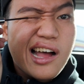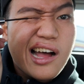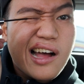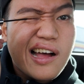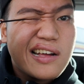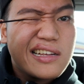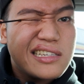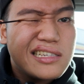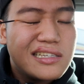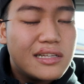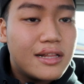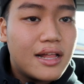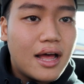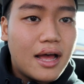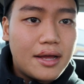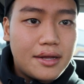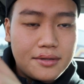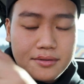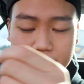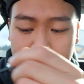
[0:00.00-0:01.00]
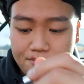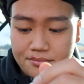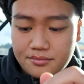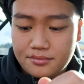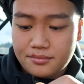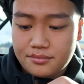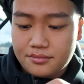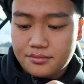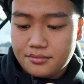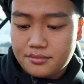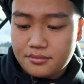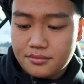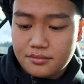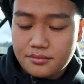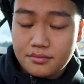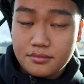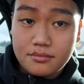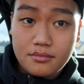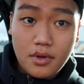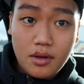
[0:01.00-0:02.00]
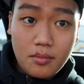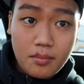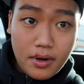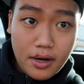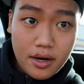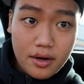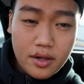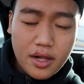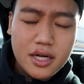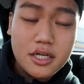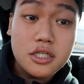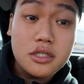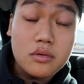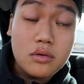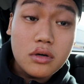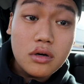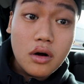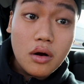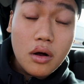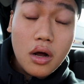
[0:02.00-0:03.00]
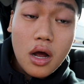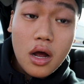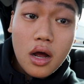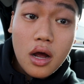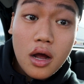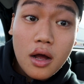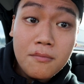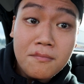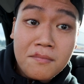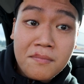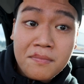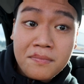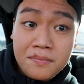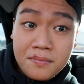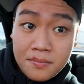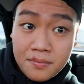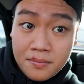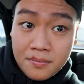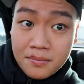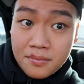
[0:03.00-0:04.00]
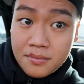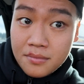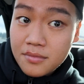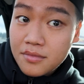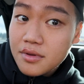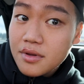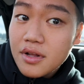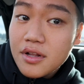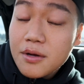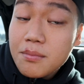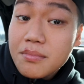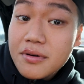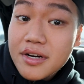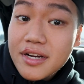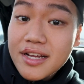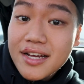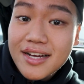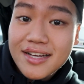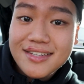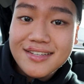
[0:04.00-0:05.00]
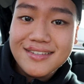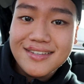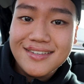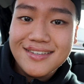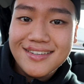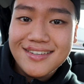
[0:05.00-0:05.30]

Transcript: I'll just do that. Maybe my eyelashes will grow. They look pretty, guys.